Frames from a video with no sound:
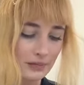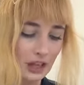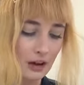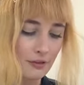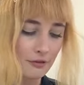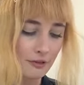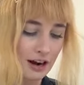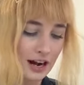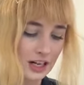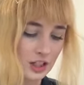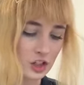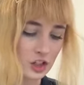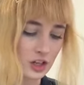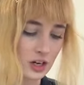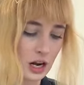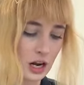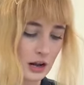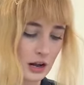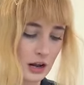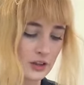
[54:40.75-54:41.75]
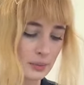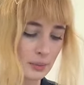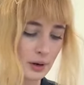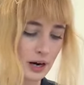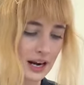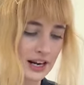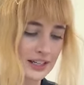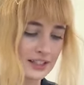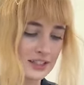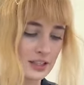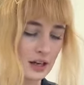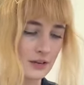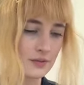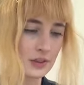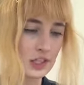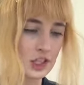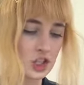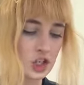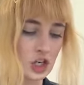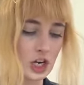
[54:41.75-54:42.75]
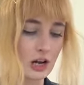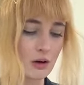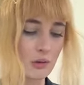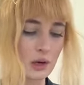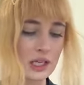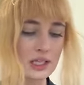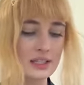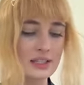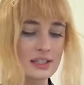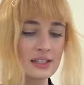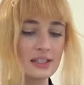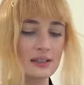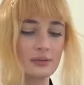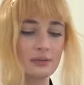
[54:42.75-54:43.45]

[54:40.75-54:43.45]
a fraction of the price of the Chanel ones.